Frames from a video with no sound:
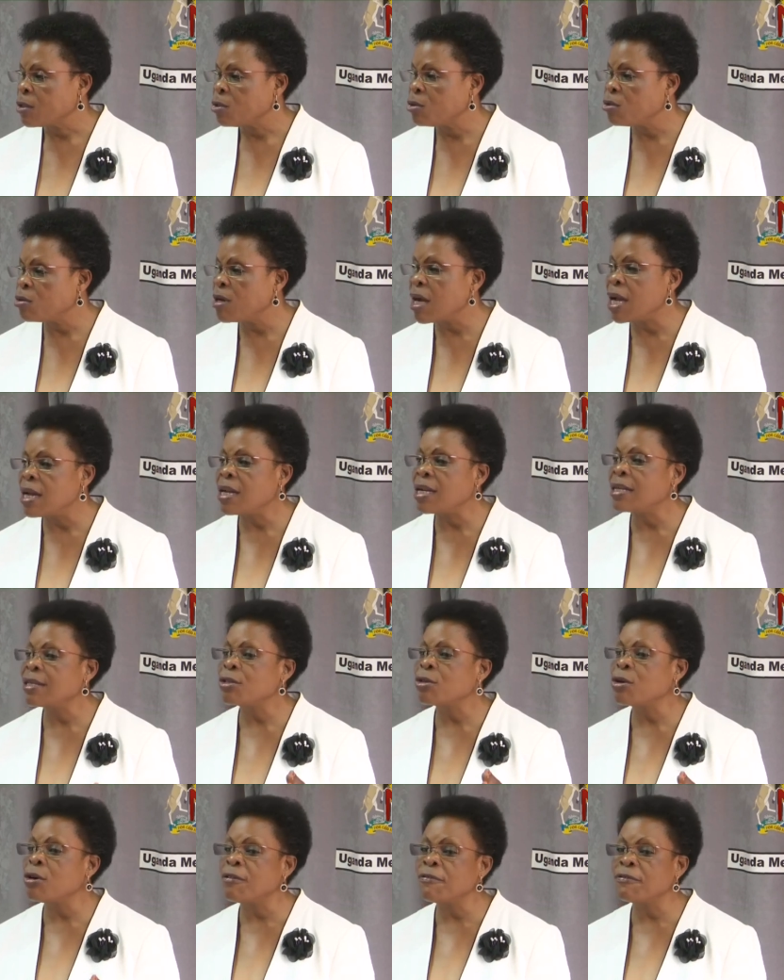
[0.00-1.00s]
Ugandans
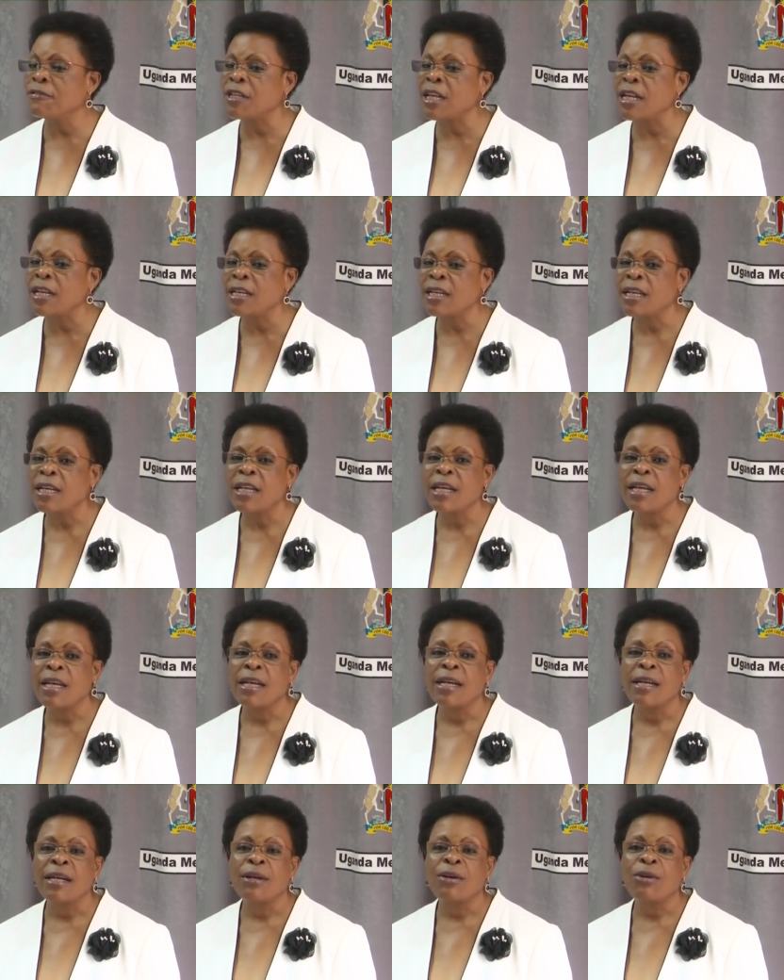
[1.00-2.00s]
often
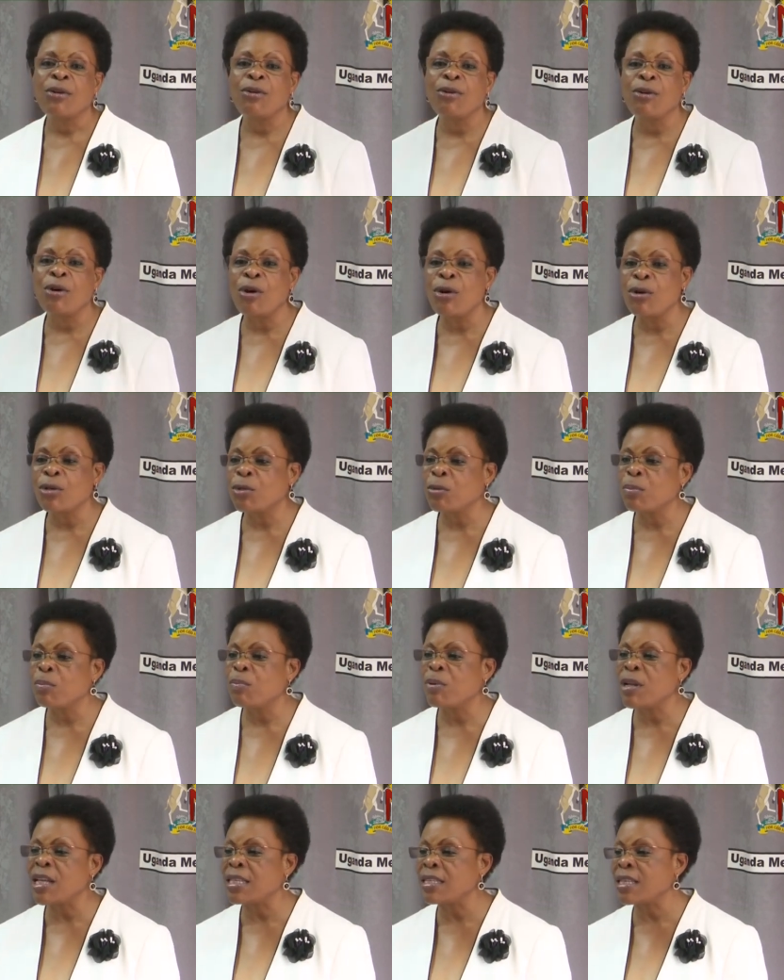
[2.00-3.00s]
go to
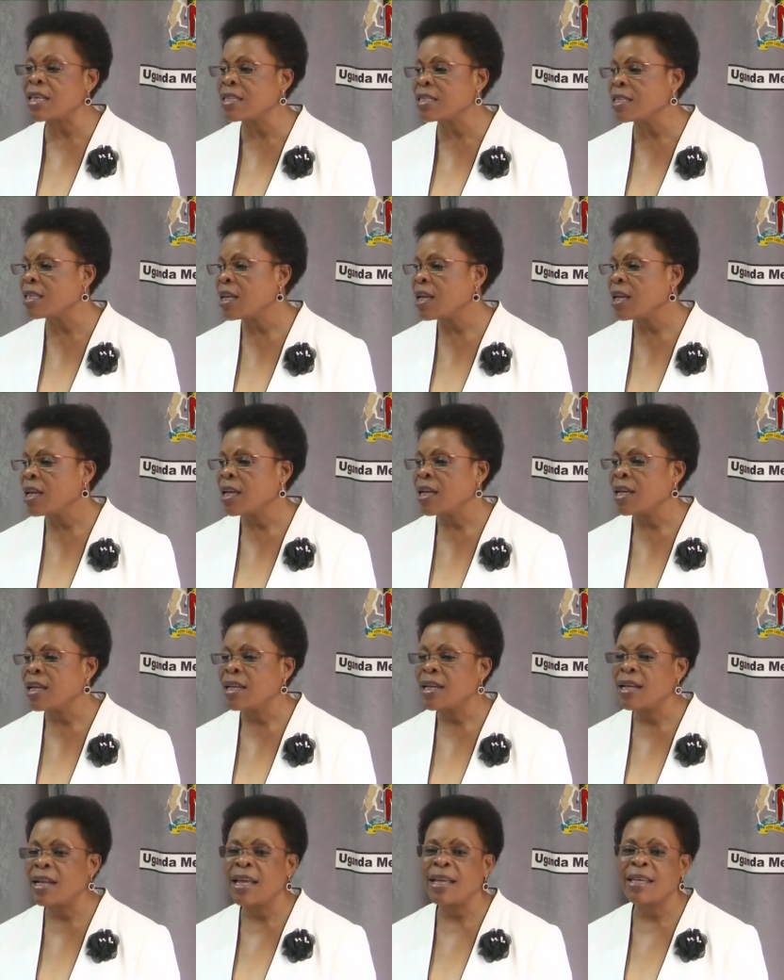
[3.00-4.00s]
places
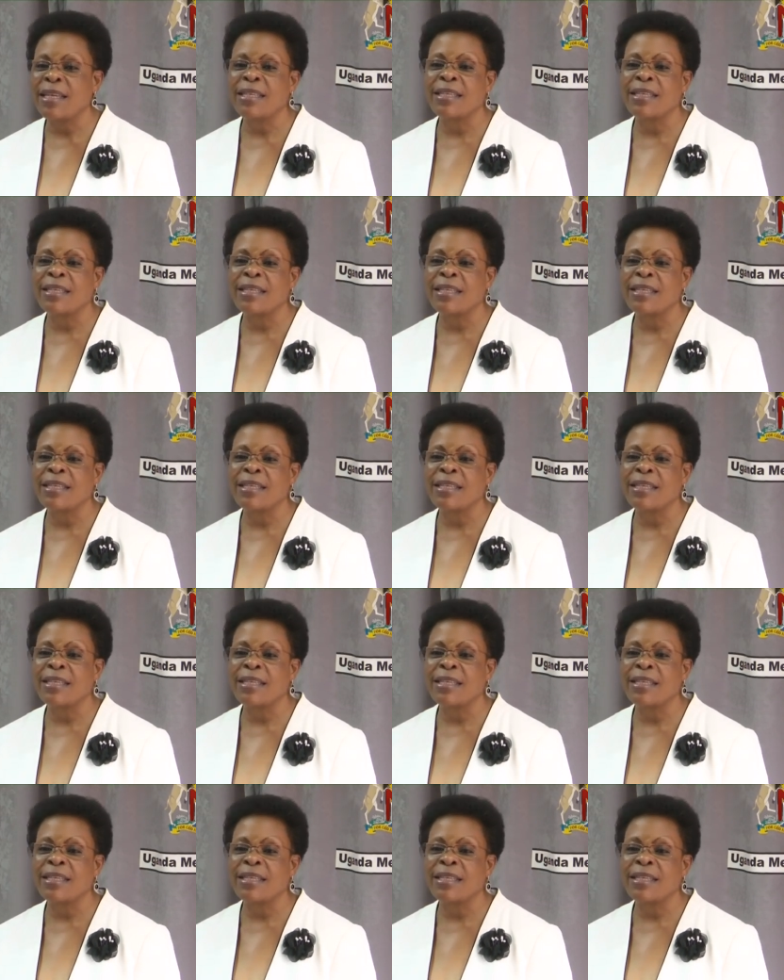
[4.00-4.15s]
like